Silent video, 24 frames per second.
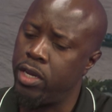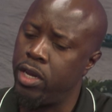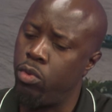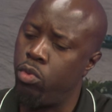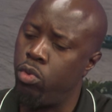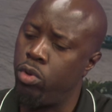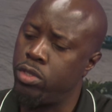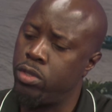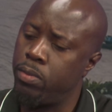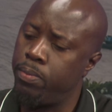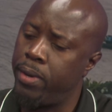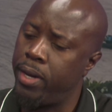they
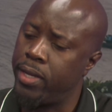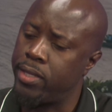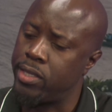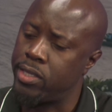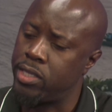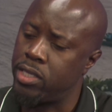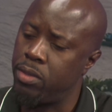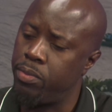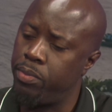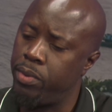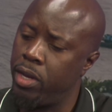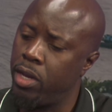want to
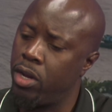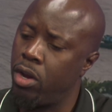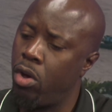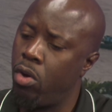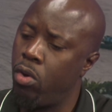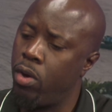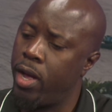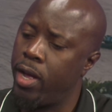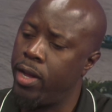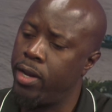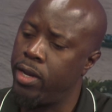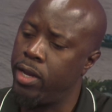participate,
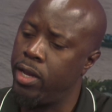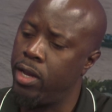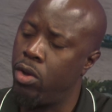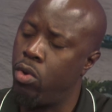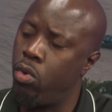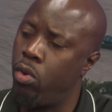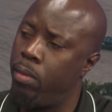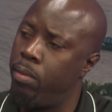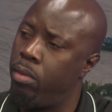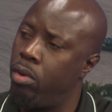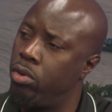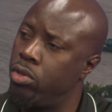how can they
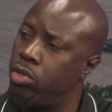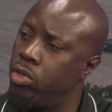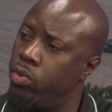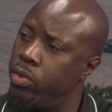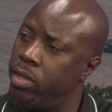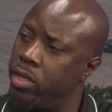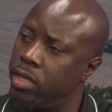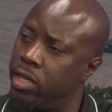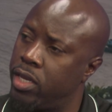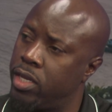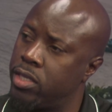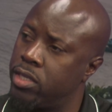go about
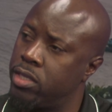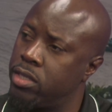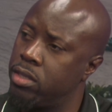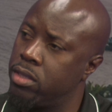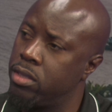doing that?